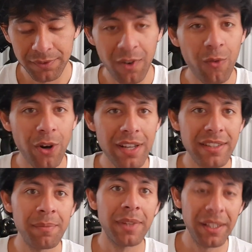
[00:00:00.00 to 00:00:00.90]
what are
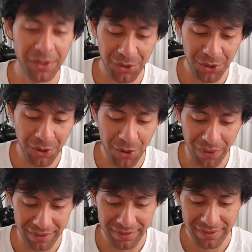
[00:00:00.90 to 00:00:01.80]
some things you should
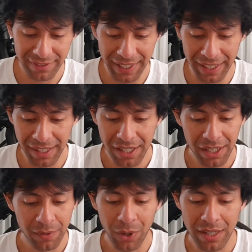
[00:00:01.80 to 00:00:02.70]
know, right?
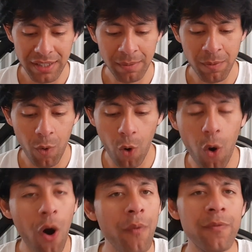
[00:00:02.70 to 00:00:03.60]
What are some
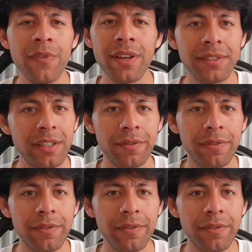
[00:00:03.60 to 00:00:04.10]
obvious